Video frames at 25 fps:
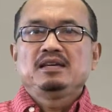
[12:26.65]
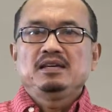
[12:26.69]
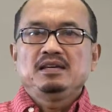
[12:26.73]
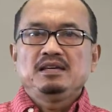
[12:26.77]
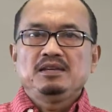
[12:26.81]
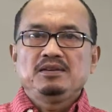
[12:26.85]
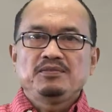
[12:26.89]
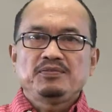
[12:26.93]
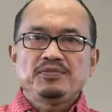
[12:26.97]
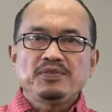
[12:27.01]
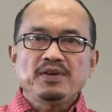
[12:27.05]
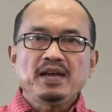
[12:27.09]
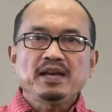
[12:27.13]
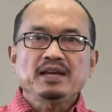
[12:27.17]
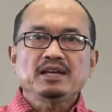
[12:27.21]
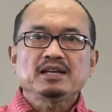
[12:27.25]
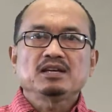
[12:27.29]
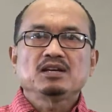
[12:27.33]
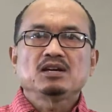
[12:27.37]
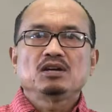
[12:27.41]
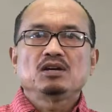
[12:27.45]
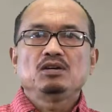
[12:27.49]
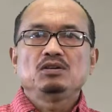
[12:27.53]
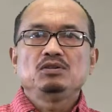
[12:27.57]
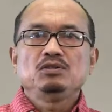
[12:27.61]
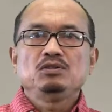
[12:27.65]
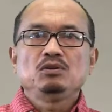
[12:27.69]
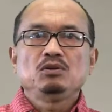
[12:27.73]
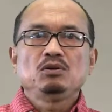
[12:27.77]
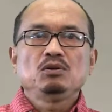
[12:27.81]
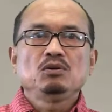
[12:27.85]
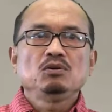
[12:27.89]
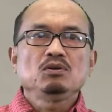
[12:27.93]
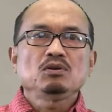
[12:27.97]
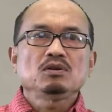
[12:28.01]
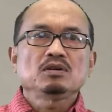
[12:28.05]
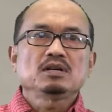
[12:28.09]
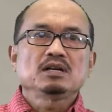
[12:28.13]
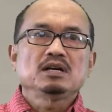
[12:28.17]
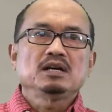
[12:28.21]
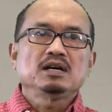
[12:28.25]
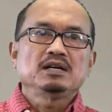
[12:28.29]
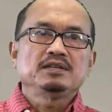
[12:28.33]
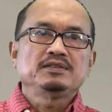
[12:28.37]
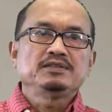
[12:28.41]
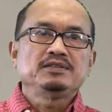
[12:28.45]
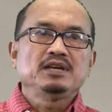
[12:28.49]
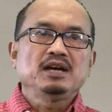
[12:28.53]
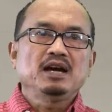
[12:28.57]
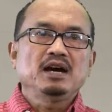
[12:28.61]
In fact, you look
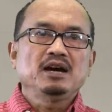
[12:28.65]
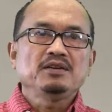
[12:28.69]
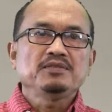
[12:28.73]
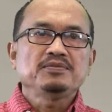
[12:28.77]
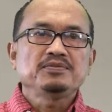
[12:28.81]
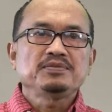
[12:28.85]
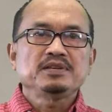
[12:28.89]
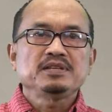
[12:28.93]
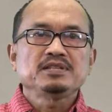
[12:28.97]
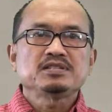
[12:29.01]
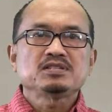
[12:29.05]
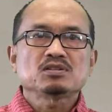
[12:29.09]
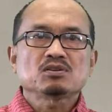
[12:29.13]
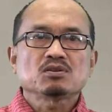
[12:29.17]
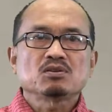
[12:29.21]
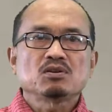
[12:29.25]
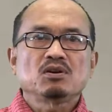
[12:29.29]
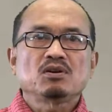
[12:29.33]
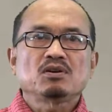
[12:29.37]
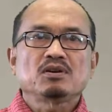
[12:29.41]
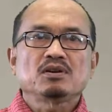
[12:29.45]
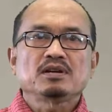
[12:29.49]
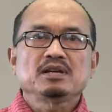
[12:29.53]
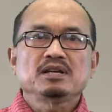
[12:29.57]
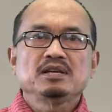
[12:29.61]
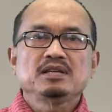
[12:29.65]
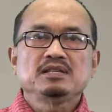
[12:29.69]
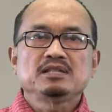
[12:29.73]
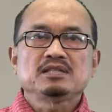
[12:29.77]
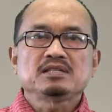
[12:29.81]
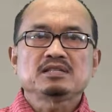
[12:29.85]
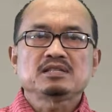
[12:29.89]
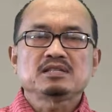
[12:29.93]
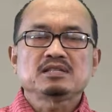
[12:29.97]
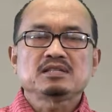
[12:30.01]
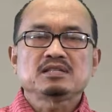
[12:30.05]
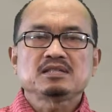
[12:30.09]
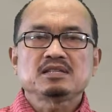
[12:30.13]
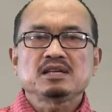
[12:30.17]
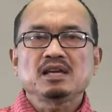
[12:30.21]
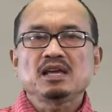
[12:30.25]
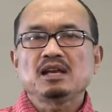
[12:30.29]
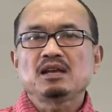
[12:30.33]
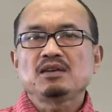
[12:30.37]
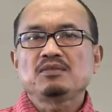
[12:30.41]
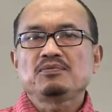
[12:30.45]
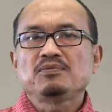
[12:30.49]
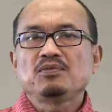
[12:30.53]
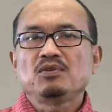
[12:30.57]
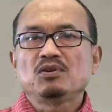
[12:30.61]
at the average score in
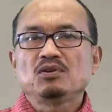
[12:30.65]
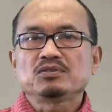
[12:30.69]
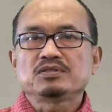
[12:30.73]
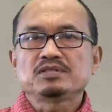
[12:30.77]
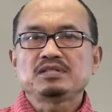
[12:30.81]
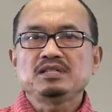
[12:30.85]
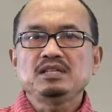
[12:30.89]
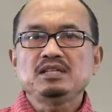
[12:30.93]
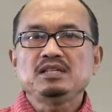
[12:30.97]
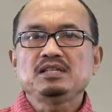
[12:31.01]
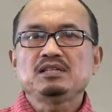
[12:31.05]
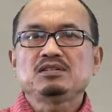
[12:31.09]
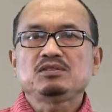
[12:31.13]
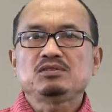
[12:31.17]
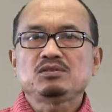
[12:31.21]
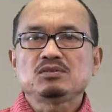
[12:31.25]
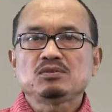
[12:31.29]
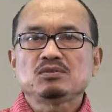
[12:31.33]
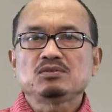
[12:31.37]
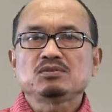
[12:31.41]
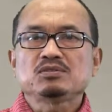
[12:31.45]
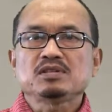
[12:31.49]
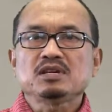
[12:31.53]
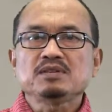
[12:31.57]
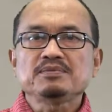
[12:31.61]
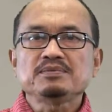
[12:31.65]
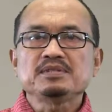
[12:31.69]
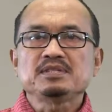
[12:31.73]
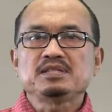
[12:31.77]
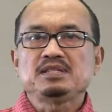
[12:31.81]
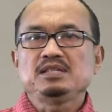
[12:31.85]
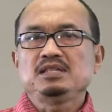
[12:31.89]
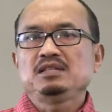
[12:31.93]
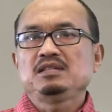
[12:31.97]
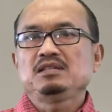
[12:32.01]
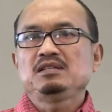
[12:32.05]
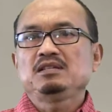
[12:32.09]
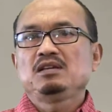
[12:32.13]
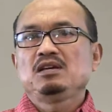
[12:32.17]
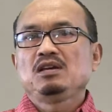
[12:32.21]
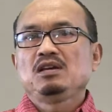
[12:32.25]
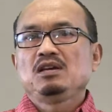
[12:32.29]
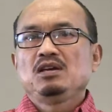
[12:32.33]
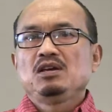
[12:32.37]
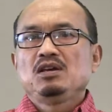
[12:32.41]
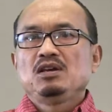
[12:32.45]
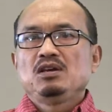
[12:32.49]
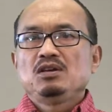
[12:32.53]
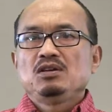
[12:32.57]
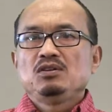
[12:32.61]
cell 14 through 17,
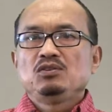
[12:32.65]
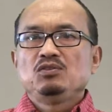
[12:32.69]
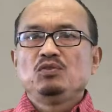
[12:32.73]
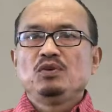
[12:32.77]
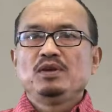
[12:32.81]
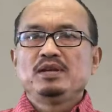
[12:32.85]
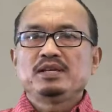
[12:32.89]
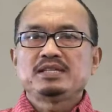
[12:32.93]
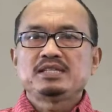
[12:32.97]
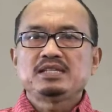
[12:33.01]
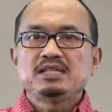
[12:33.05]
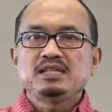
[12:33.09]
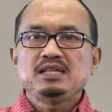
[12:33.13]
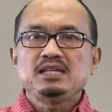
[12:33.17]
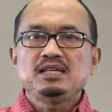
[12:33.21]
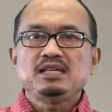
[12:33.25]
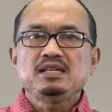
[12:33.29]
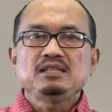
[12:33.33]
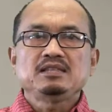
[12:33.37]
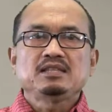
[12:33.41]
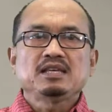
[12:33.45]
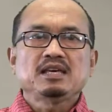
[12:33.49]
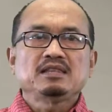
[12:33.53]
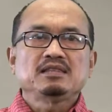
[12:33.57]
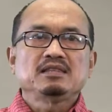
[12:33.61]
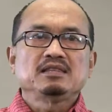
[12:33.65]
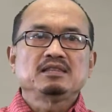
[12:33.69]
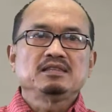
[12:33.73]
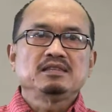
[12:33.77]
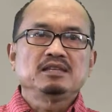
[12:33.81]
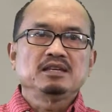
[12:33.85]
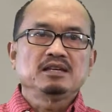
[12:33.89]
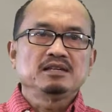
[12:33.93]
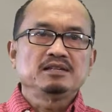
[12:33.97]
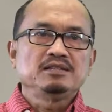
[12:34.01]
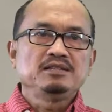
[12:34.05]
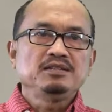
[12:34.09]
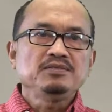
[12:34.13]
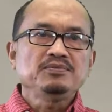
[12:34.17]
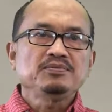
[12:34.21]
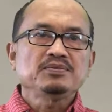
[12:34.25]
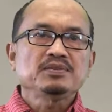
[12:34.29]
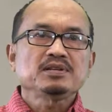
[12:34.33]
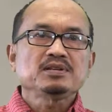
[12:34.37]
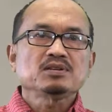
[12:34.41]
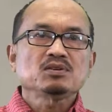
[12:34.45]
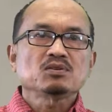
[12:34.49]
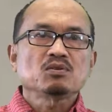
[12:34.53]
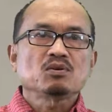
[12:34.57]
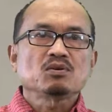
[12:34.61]
you will see that the
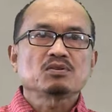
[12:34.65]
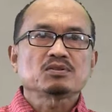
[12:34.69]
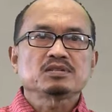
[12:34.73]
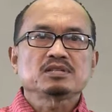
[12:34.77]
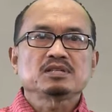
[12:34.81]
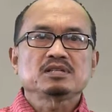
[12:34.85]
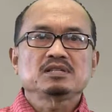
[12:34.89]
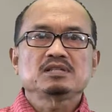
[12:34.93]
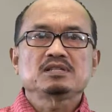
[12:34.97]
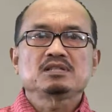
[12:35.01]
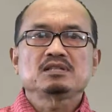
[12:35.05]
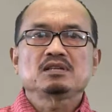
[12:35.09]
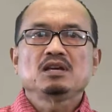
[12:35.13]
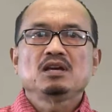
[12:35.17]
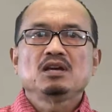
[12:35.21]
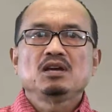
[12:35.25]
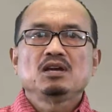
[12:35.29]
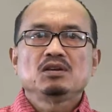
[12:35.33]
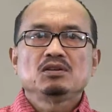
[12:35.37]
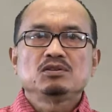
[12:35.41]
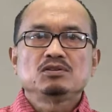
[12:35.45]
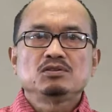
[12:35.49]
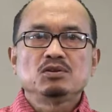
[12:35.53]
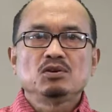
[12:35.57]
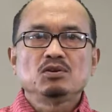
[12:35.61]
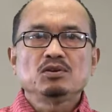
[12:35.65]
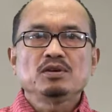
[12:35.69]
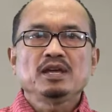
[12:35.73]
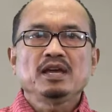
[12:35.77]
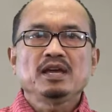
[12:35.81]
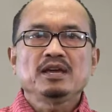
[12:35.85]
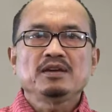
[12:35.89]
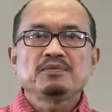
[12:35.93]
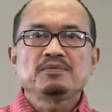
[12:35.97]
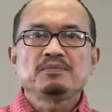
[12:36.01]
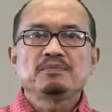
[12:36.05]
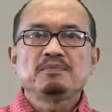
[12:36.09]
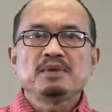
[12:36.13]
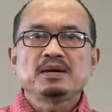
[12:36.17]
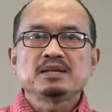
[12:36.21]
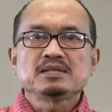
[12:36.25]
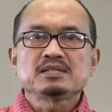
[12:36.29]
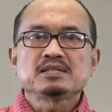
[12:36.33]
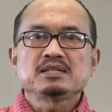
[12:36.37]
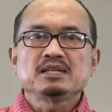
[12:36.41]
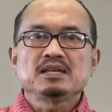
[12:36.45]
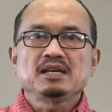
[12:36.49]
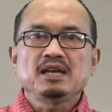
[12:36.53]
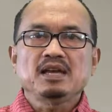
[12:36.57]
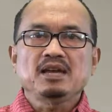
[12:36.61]
different courses don't have
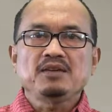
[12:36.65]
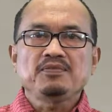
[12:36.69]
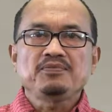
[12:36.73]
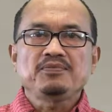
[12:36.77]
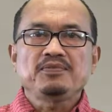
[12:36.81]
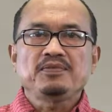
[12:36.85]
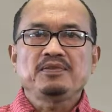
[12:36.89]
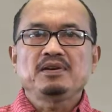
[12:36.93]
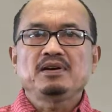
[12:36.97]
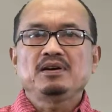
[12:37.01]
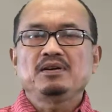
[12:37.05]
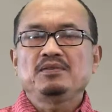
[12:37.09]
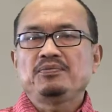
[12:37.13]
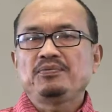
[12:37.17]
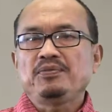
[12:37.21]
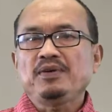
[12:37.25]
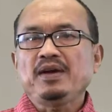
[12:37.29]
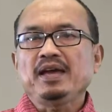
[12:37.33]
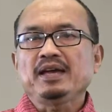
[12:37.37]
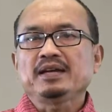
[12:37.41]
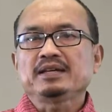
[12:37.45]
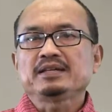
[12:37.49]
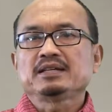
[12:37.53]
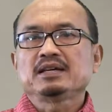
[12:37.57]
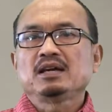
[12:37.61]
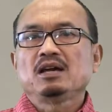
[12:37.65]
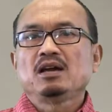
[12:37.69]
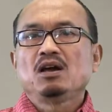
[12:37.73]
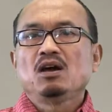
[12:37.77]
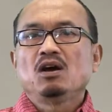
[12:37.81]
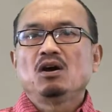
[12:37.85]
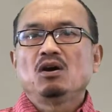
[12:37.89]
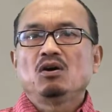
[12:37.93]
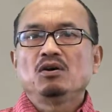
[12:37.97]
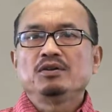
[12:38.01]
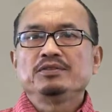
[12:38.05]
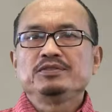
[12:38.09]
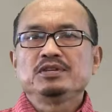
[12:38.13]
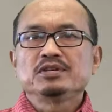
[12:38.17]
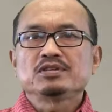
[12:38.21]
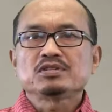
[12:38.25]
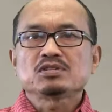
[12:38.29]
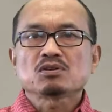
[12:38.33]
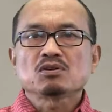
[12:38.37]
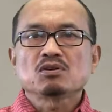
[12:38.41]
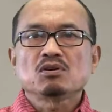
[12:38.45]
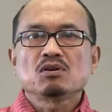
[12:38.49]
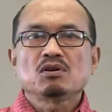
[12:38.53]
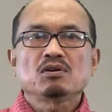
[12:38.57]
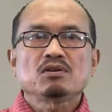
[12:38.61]
much effect on the
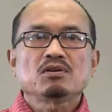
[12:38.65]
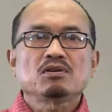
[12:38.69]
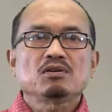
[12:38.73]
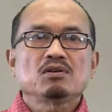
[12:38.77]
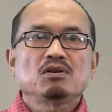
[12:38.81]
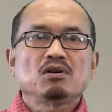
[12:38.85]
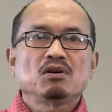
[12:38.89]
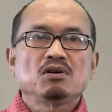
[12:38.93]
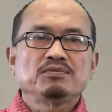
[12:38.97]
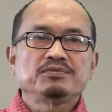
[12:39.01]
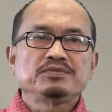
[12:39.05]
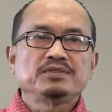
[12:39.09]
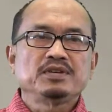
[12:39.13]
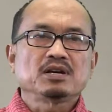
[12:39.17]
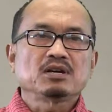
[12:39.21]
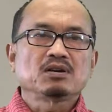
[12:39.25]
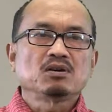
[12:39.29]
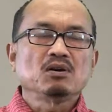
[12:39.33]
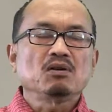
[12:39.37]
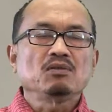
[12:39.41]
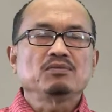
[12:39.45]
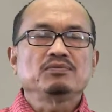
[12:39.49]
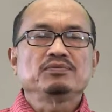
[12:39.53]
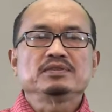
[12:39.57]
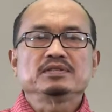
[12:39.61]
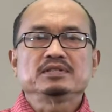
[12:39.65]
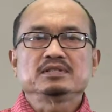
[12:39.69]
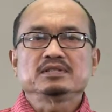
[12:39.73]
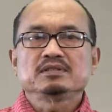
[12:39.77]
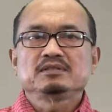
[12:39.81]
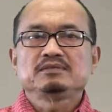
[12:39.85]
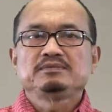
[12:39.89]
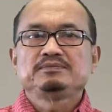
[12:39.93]
score of the golfer.